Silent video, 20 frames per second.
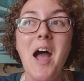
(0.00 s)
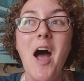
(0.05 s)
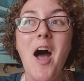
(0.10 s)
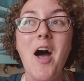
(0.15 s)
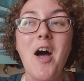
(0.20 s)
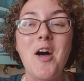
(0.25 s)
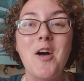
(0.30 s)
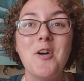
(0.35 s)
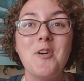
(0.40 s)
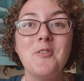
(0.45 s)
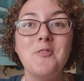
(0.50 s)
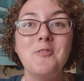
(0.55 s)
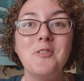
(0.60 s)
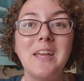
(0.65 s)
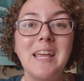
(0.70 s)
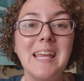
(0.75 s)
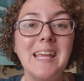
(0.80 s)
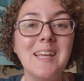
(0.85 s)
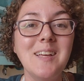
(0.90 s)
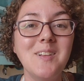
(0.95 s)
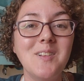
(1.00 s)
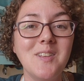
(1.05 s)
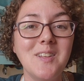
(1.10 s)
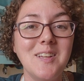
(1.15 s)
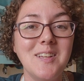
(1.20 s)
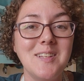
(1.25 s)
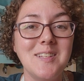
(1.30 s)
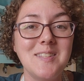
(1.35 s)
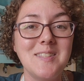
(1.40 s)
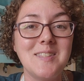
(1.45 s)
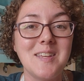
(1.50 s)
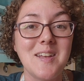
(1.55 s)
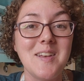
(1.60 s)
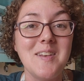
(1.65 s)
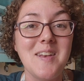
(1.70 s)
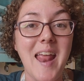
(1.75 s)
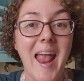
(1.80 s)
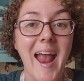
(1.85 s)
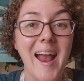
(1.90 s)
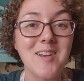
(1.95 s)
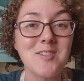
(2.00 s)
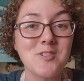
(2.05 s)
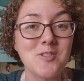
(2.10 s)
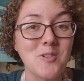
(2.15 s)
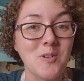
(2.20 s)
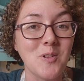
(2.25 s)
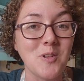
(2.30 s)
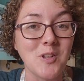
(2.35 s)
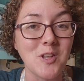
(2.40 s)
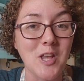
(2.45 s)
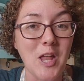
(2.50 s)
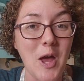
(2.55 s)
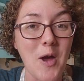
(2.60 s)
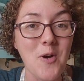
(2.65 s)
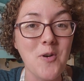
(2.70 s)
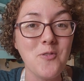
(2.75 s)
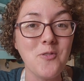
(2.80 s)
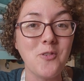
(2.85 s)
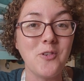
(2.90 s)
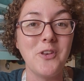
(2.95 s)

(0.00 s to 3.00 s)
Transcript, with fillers: of England's national loaf